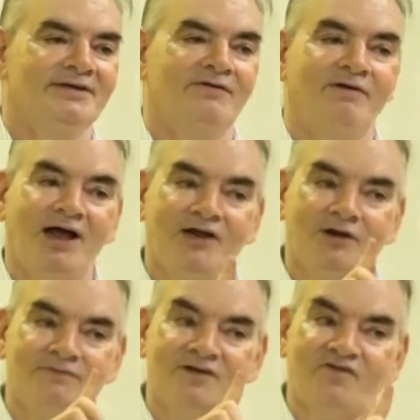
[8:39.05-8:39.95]
Value
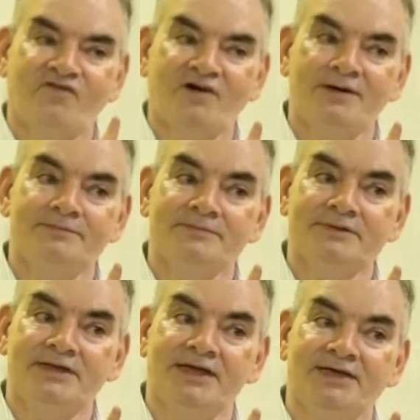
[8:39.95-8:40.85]
of the firm
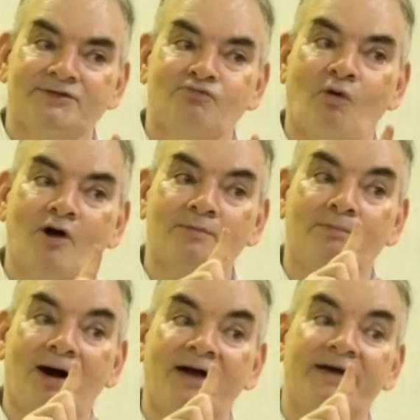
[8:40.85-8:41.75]
is what
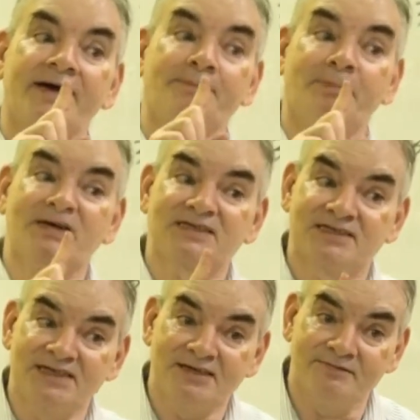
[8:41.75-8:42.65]
market
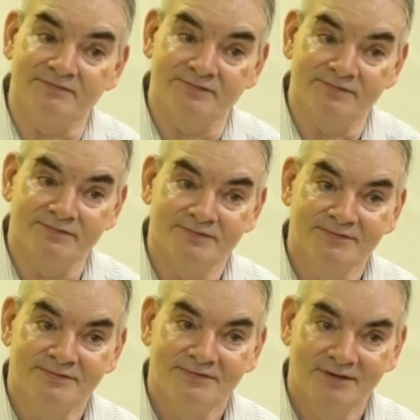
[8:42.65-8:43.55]
perceive.
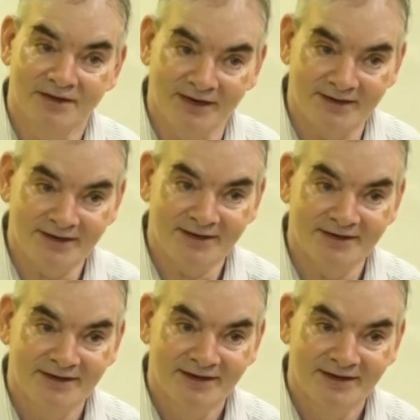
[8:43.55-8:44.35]
Clear?